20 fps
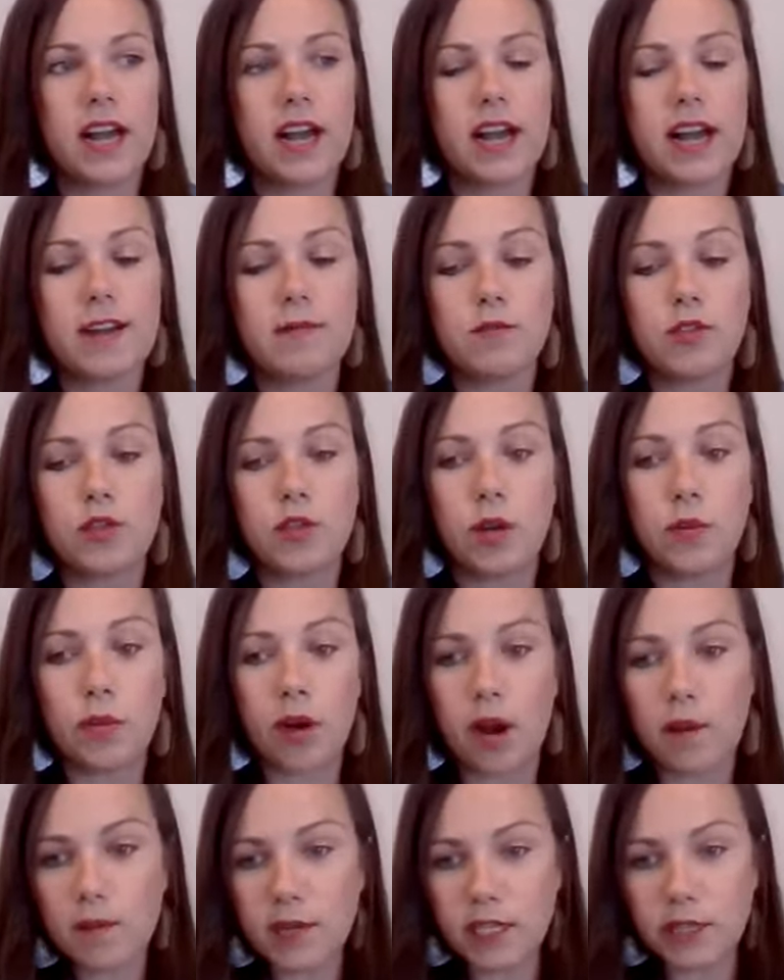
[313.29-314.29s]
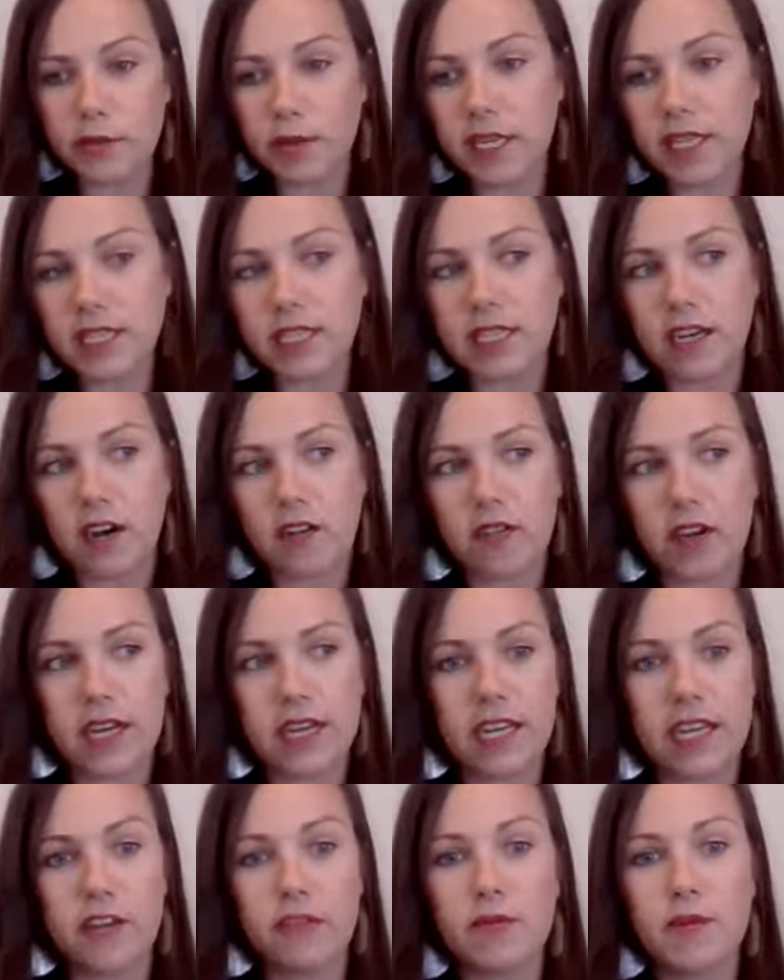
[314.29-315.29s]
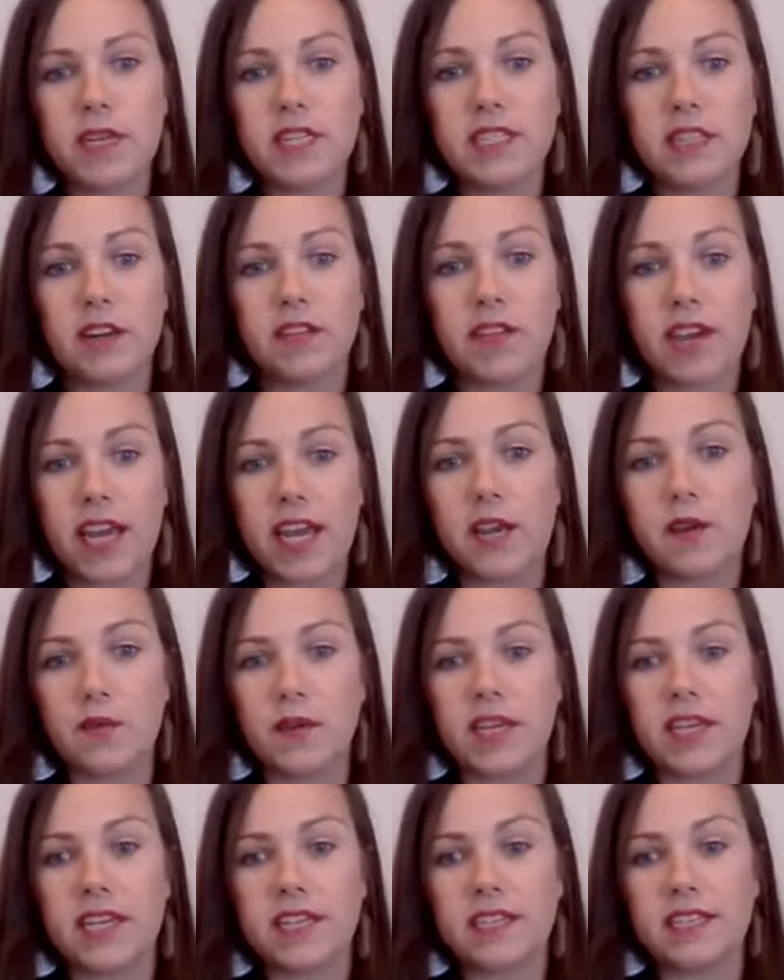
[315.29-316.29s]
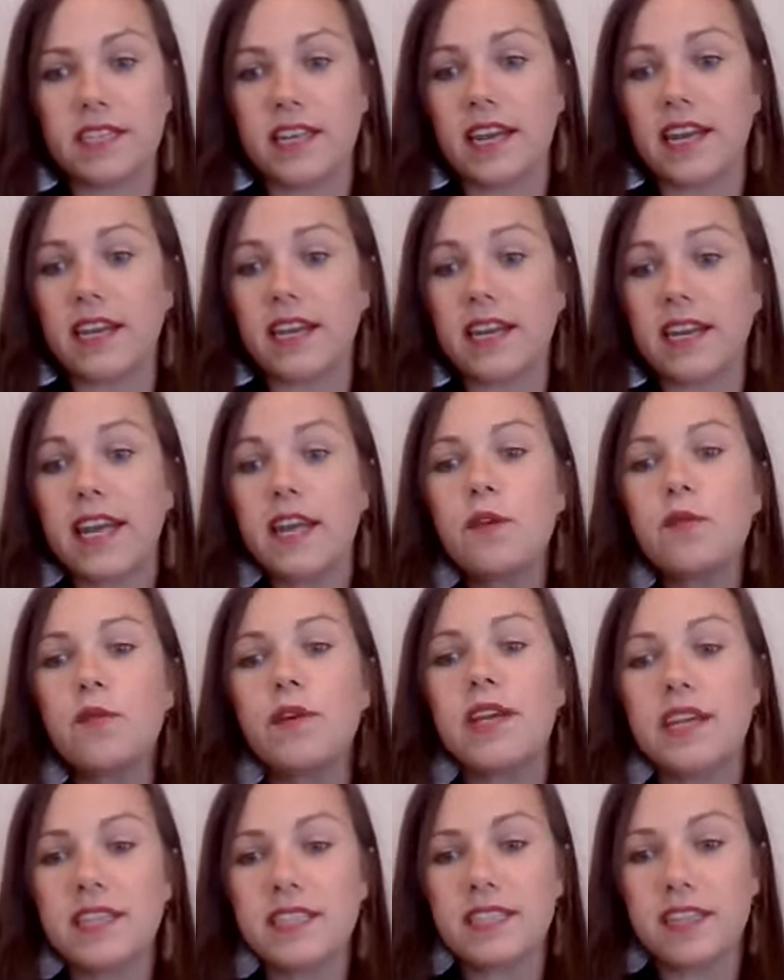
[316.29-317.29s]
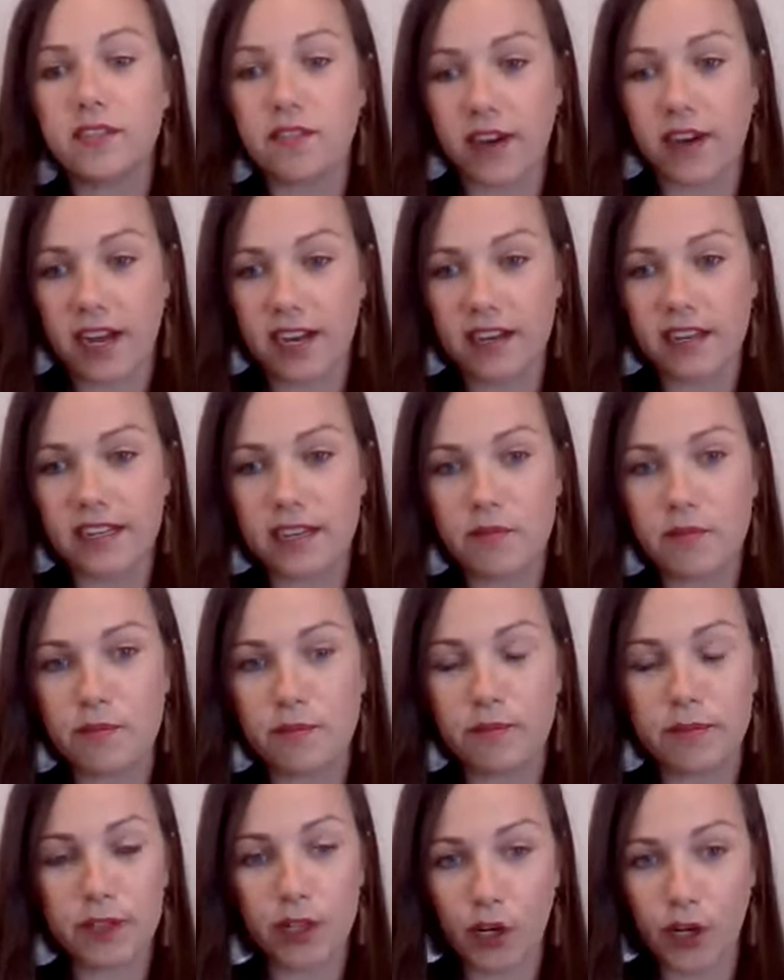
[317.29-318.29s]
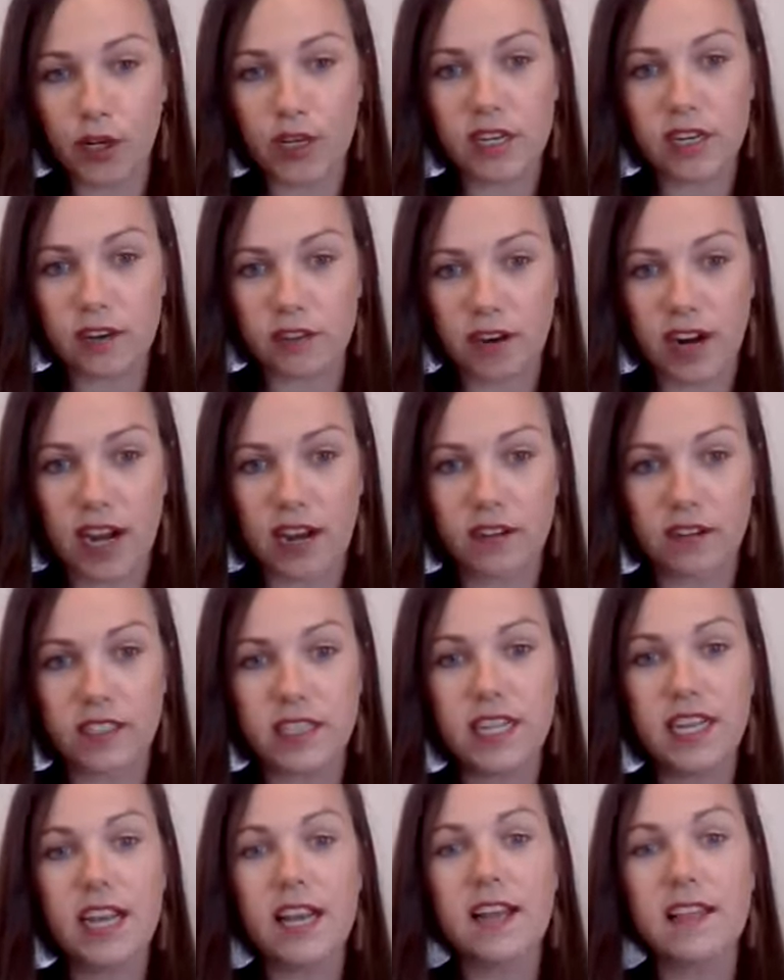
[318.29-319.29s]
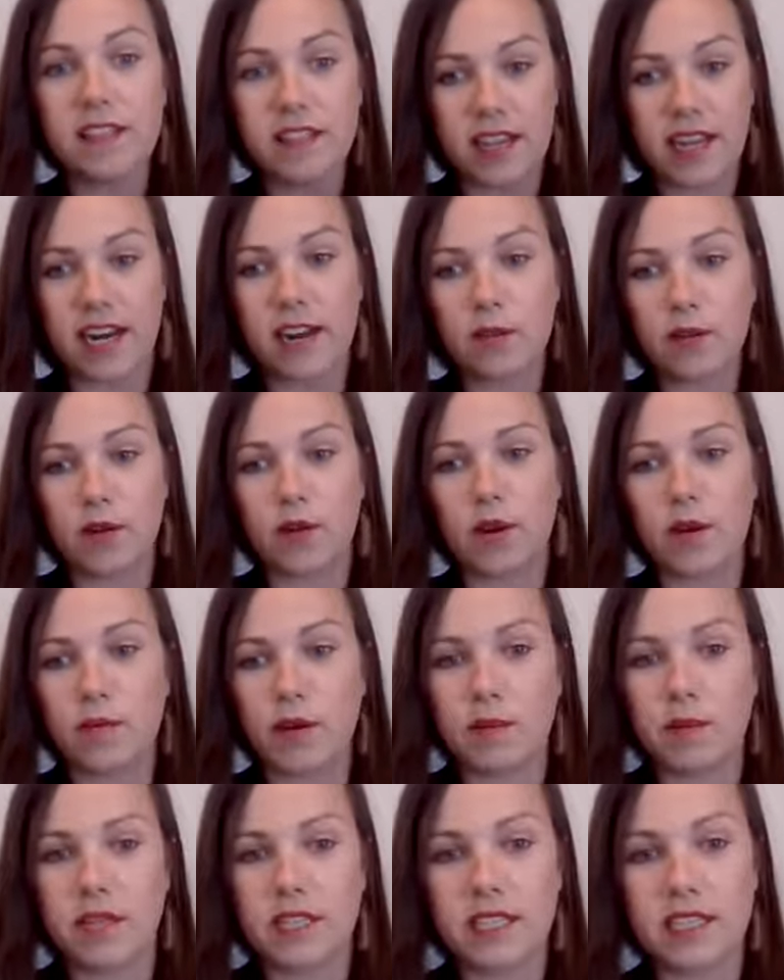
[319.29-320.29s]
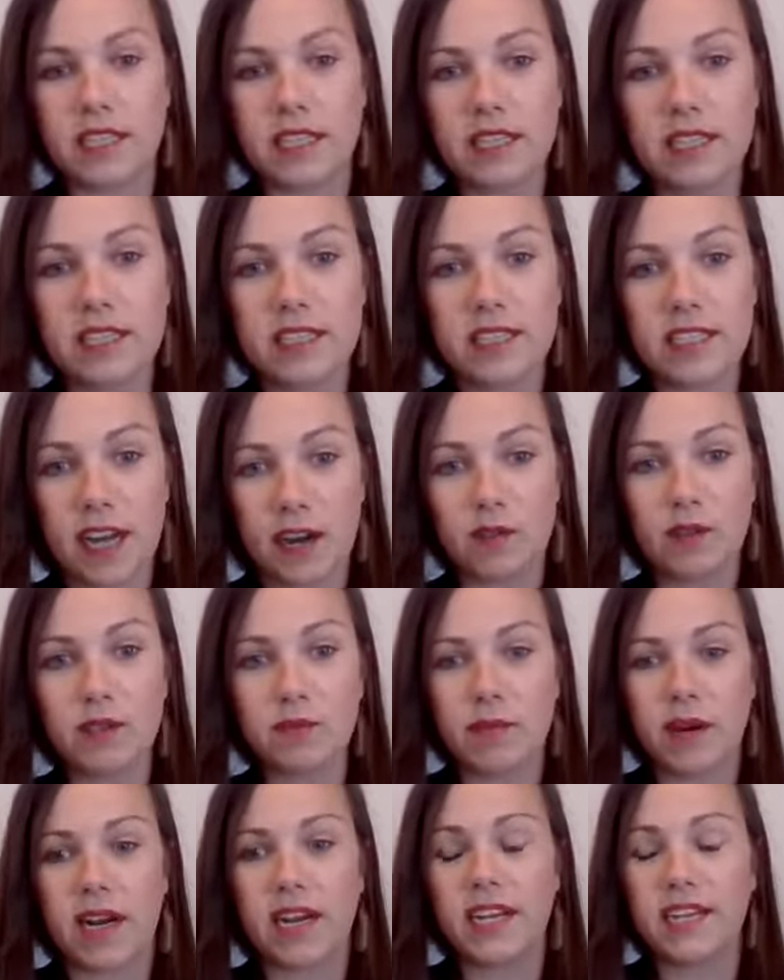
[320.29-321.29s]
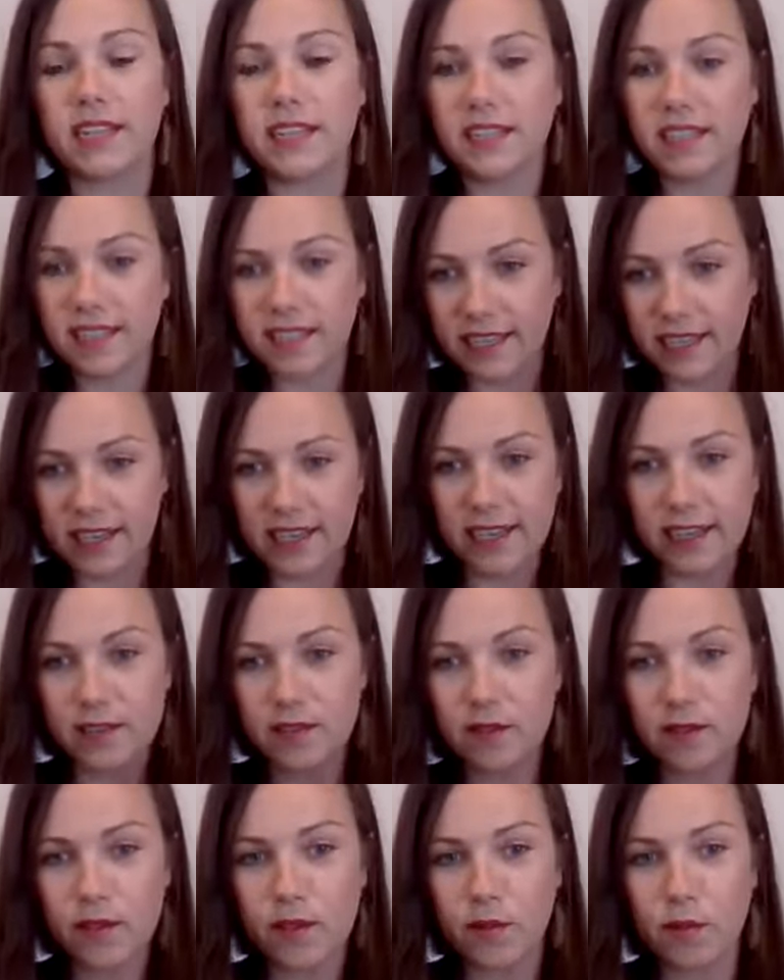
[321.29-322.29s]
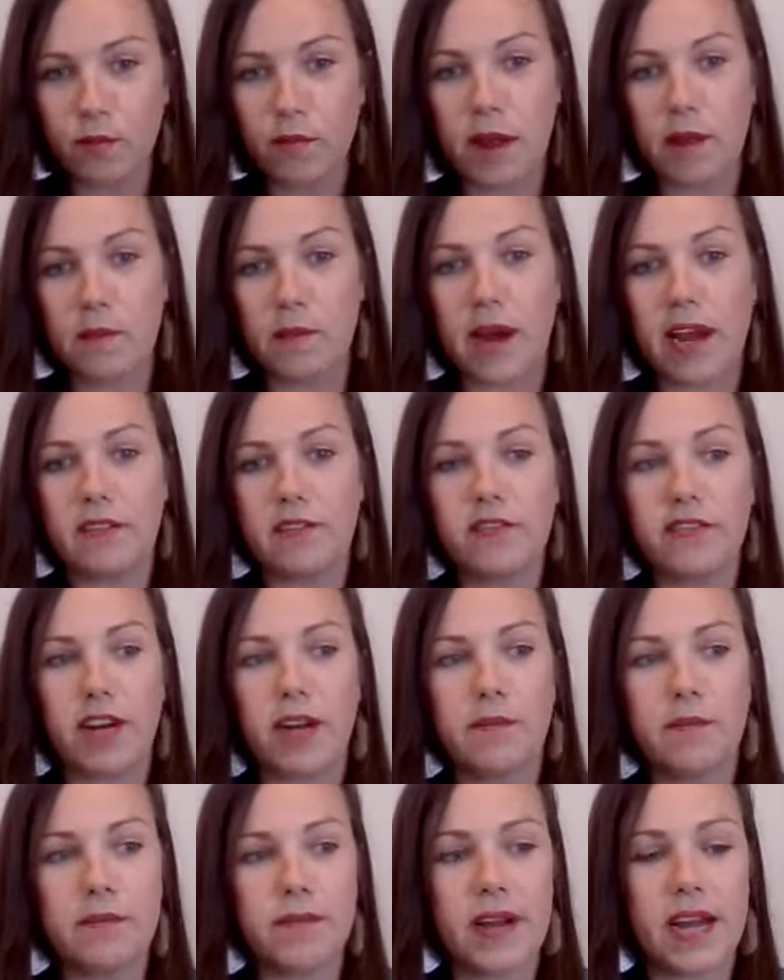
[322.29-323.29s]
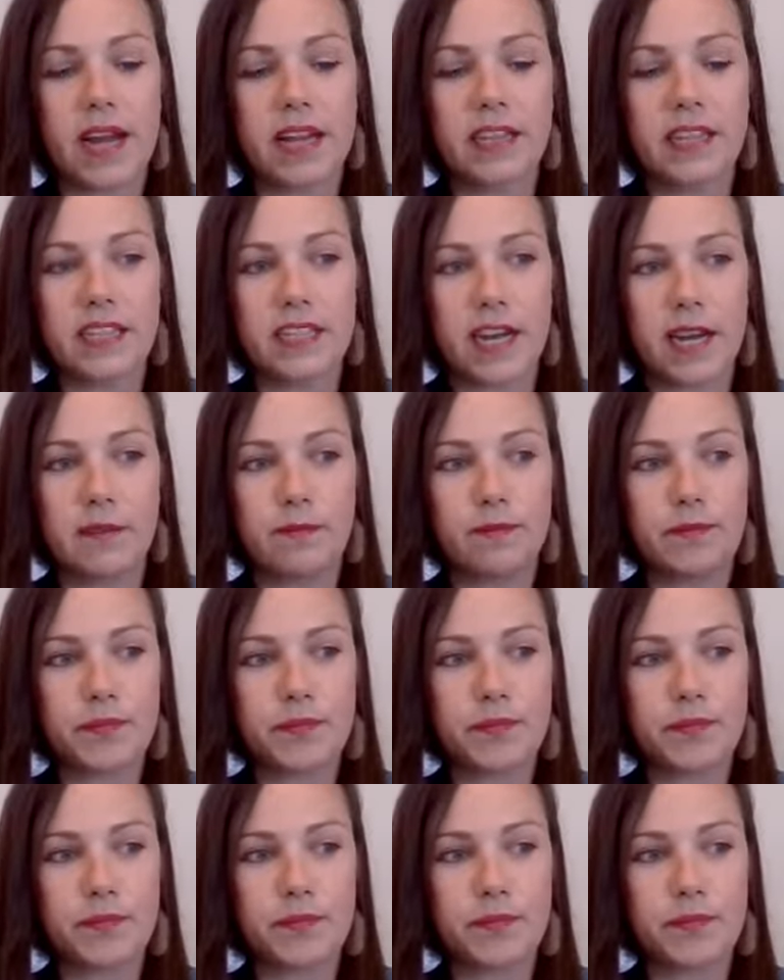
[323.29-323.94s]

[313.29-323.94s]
And so I promised myself I'd give myself 8 weeks. And in 8 weeks, if I couldn't turn it around, then I would quit my business. That was my mind frame at the time.